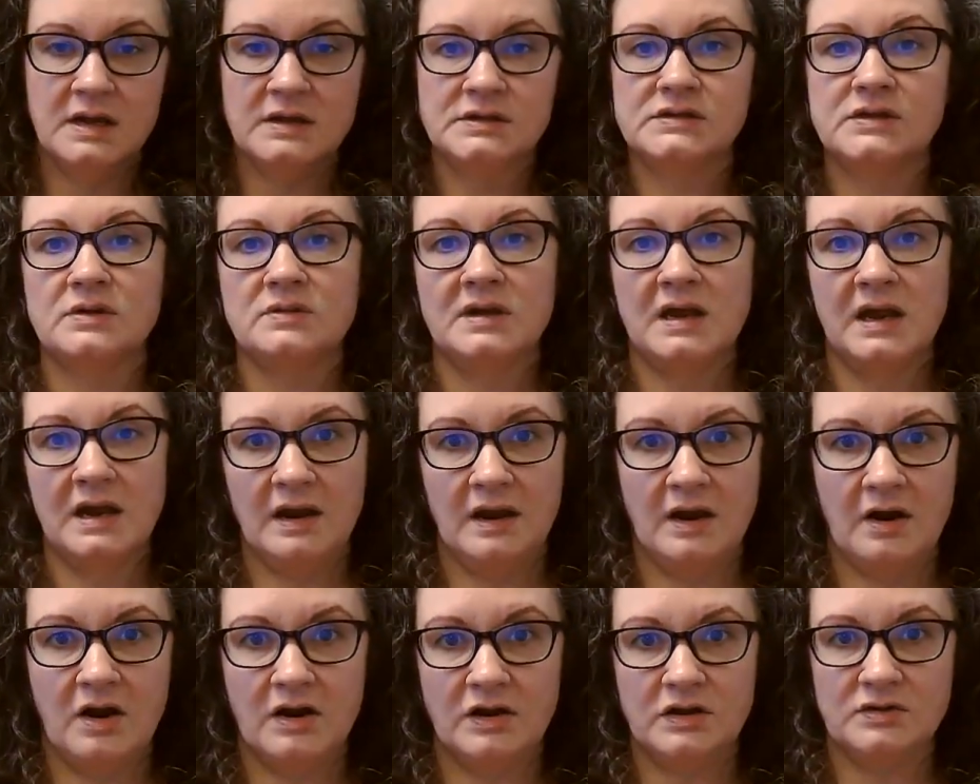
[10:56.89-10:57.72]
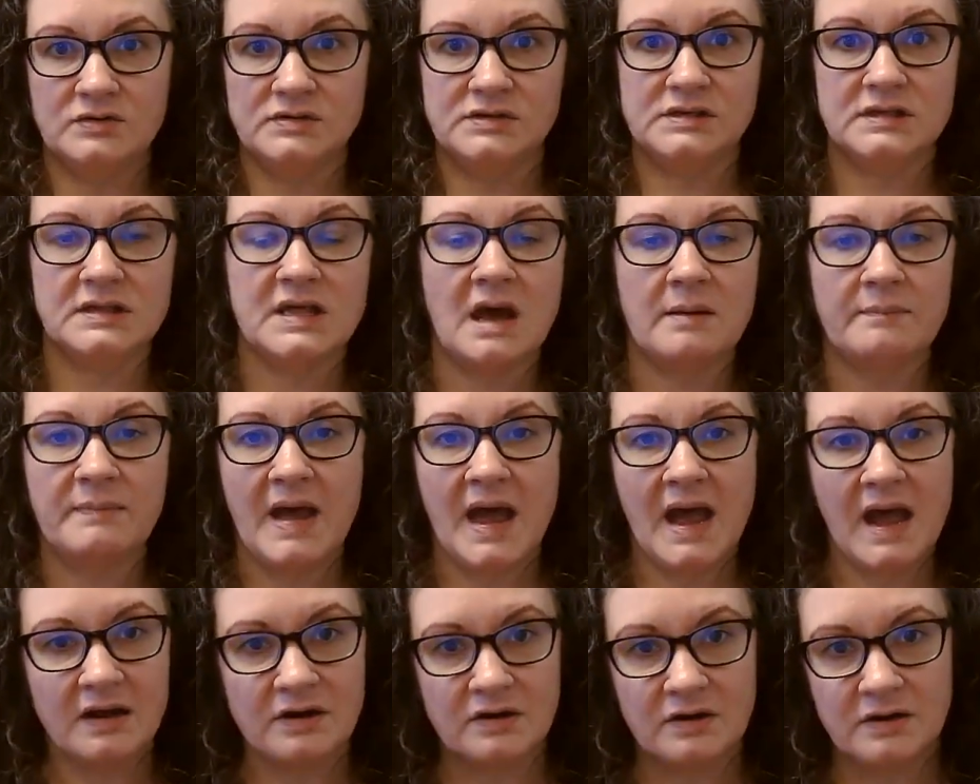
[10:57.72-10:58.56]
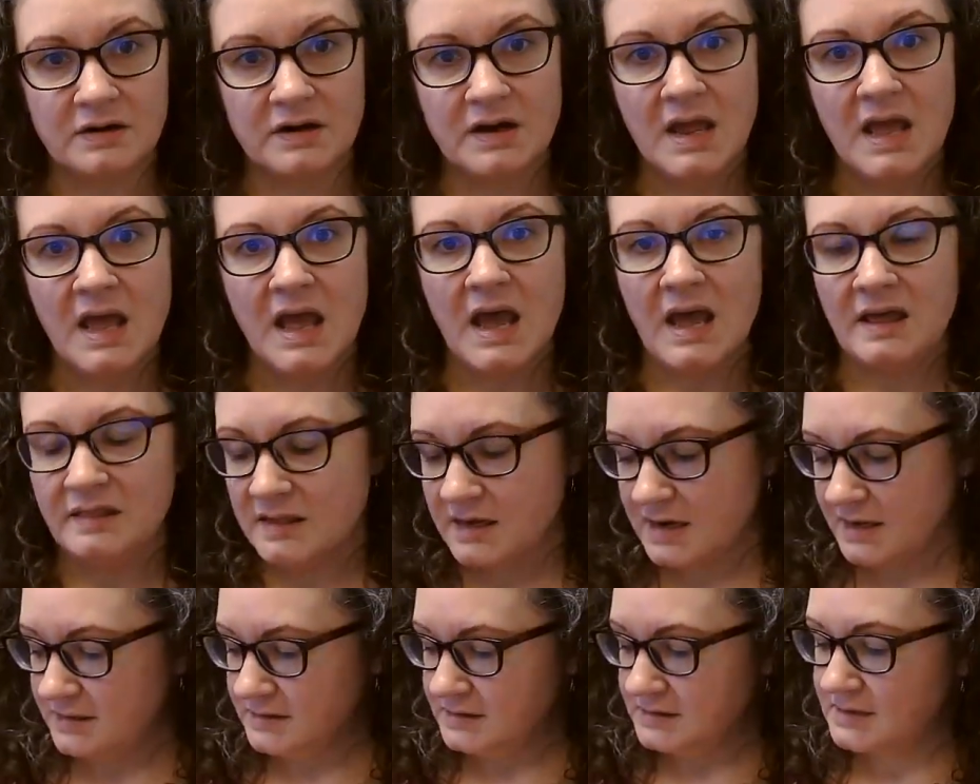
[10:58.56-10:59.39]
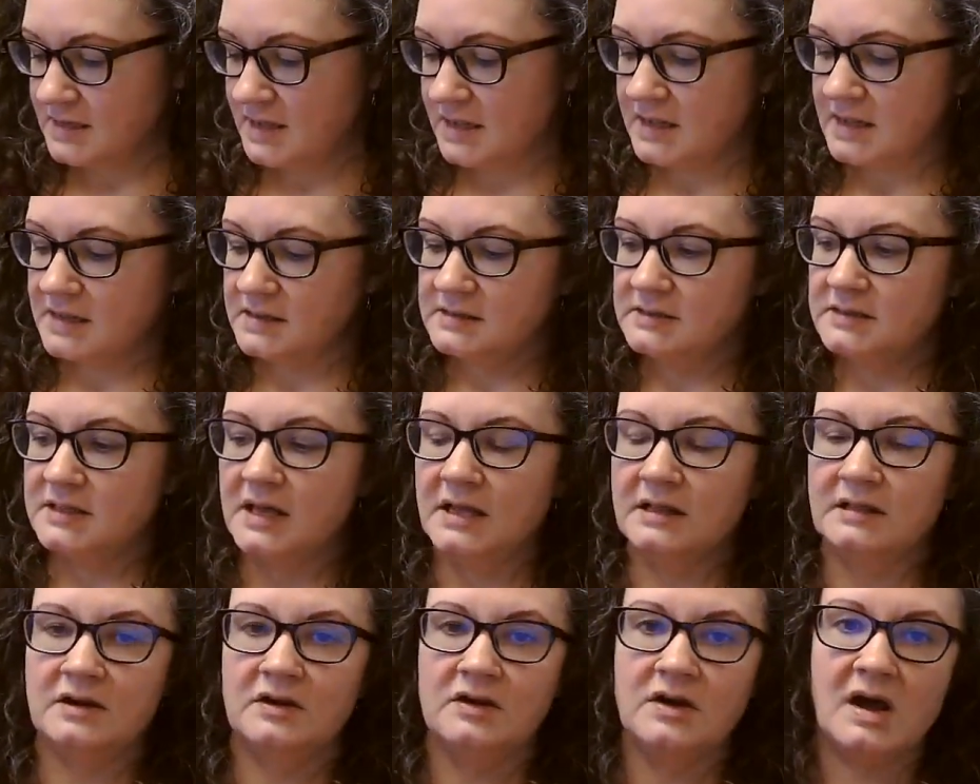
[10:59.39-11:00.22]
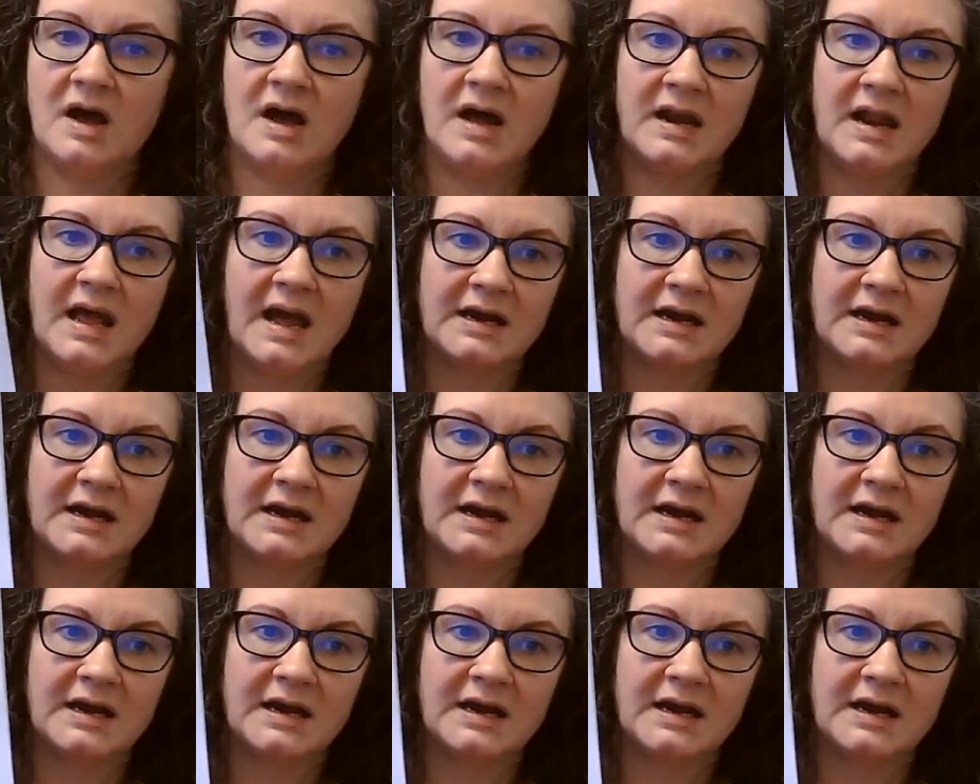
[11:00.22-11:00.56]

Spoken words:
So they are used to that pattern. And the nice thing is that they're not